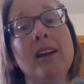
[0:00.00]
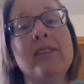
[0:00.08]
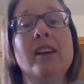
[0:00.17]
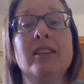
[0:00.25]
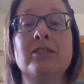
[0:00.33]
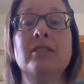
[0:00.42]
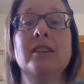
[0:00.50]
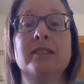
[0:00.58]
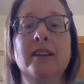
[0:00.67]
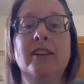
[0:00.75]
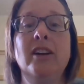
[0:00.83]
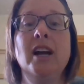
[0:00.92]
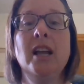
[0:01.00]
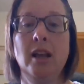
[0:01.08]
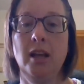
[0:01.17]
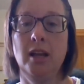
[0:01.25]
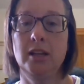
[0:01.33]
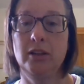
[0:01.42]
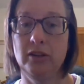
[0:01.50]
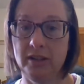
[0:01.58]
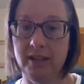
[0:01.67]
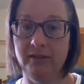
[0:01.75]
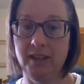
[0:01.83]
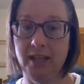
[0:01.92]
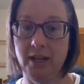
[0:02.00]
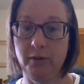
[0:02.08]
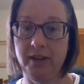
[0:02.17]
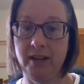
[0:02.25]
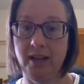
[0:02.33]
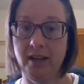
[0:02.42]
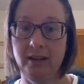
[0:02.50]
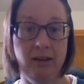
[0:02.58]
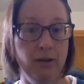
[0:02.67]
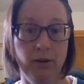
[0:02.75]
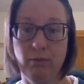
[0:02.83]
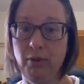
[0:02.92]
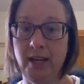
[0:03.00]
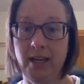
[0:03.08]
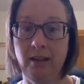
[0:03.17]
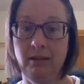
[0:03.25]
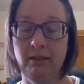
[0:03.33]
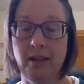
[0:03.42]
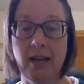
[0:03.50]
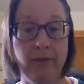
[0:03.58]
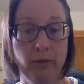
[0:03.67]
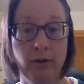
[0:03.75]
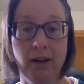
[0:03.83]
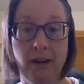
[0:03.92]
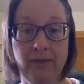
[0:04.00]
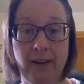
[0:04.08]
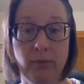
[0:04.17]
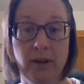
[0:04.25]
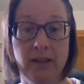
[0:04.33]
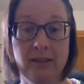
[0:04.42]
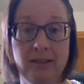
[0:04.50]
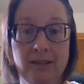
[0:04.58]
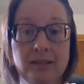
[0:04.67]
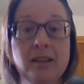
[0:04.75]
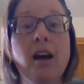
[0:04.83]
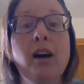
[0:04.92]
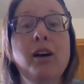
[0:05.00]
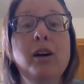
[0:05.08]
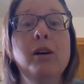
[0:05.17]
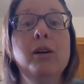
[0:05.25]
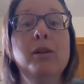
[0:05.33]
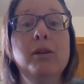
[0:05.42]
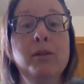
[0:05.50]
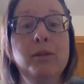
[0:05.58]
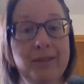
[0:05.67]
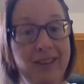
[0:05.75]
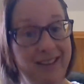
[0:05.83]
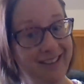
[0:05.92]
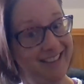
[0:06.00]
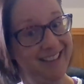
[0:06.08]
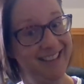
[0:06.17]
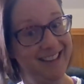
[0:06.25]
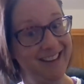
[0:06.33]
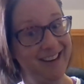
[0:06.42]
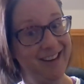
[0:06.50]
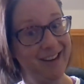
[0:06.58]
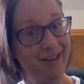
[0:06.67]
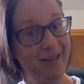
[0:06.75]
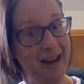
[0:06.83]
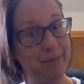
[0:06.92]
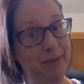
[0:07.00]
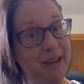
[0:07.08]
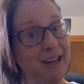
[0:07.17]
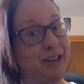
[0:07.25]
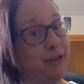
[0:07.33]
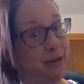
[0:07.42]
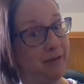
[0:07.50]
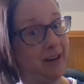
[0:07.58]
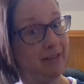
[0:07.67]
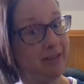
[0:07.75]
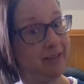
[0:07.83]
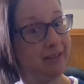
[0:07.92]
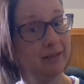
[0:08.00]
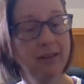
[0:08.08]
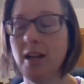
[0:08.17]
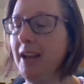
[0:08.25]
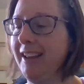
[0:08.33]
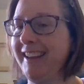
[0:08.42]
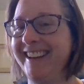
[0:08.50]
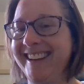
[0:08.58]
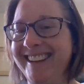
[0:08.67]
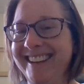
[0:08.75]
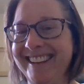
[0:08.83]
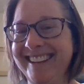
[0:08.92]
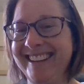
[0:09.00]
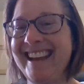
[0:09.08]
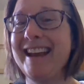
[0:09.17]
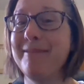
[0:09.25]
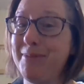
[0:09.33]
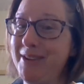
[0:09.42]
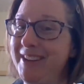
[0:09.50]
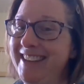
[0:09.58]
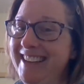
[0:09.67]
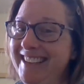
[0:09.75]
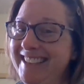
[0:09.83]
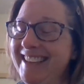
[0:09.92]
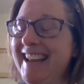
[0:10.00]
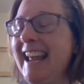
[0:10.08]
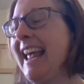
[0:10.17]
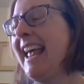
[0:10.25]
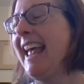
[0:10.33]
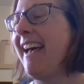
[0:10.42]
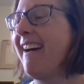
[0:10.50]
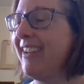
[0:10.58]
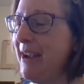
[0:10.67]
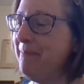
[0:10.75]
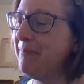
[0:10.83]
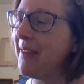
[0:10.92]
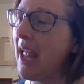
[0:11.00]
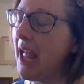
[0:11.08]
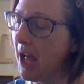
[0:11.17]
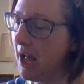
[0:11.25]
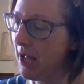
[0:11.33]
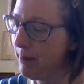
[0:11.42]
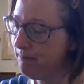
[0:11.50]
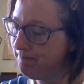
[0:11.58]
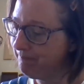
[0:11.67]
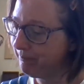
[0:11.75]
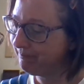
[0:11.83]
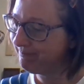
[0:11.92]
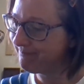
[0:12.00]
to have extra, etc. You're just going to deal with it. No complaining. Everyone got 5 points, so there you go. Happy coronavirus and birthdays. Okay. I'm